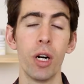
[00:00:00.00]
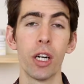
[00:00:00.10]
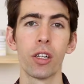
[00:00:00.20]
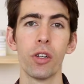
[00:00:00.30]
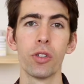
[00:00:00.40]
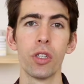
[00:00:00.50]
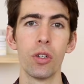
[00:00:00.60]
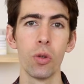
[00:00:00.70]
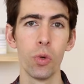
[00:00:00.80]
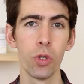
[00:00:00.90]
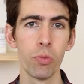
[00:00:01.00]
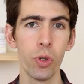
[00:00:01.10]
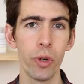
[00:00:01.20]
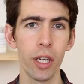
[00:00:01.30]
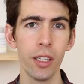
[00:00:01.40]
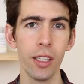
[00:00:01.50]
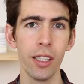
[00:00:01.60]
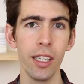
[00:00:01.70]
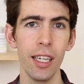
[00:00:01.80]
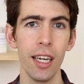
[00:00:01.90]
might close their doors more
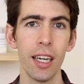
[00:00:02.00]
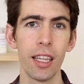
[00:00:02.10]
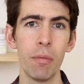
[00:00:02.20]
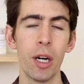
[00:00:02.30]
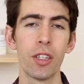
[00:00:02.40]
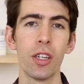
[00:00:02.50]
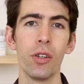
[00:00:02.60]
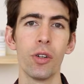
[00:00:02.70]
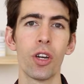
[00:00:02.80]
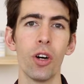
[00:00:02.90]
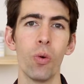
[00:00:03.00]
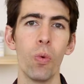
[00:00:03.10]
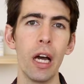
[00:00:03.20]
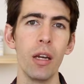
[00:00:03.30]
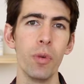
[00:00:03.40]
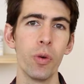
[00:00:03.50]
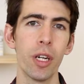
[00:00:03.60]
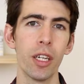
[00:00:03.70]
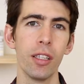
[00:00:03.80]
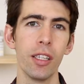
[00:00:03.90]
regularly, they might tell you to go away more
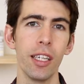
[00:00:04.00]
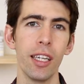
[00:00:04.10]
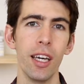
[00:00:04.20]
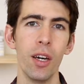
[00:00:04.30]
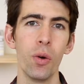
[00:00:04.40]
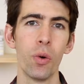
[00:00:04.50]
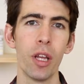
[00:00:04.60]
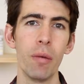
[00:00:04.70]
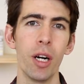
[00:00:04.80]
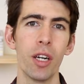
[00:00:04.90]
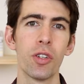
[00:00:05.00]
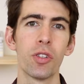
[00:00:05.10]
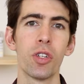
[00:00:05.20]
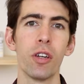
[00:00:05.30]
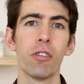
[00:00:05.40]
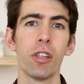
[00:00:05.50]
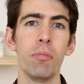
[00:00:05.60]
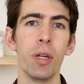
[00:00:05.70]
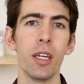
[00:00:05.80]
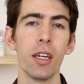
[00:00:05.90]
regularly, or they might just generally
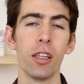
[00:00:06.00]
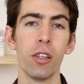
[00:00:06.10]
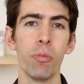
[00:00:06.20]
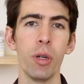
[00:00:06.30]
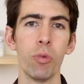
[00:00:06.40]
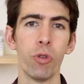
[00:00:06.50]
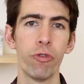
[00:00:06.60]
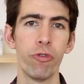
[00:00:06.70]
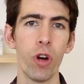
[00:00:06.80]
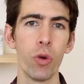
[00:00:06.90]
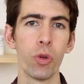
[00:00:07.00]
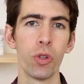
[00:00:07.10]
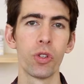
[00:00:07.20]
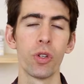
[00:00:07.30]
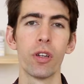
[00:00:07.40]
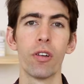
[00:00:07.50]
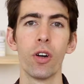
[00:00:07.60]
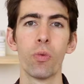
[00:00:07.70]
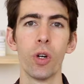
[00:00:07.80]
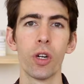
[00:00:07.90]
be a little bit more focused on their
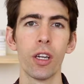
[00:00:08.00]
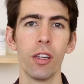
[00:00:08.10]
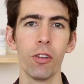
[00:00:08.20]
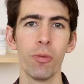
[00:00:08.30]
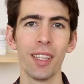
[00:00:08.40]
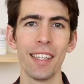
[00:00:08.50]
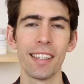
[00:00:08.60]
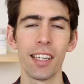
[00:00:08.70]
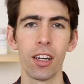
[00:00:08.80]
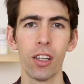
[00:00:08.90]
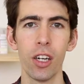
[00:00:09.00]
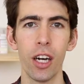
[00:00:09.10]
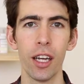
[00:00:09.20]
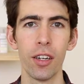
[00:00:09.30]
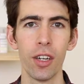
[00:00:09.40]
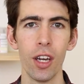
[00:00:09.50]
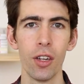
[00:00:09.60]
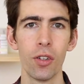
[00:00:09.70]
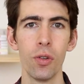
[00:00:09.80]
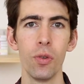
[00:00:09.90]
own work and a little bit less inclined
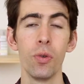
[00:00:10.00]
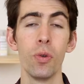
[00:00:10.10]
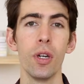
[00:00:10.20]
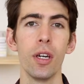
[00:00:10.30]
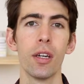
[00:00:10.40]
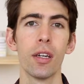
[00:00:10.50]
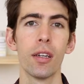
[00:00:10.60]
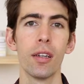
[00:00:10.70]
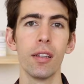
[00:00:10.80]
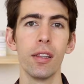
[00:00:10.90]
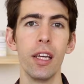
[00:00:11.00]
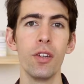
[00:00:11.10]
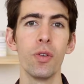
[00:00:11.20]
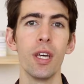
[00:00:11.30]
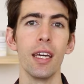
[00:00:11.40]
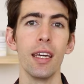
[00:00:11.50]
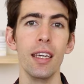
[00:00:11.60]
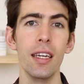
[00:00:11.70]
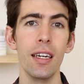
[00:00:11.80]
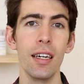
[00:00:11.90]
to lend you their
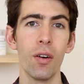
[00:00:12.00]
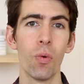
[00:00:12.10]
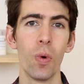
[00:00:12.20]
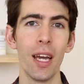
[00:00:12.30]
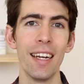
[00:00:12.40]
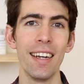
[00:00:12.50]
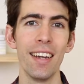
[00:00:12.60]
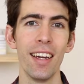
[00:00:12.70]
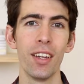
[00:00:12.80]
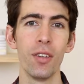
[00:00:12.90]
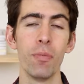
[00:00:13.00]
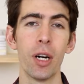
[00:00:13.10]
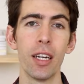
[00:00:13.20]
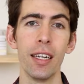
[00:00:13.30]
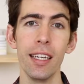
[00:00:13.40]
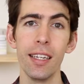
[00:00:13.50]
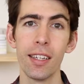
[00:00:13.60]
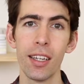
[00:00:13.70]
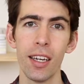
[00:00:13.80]
ear when you might need it.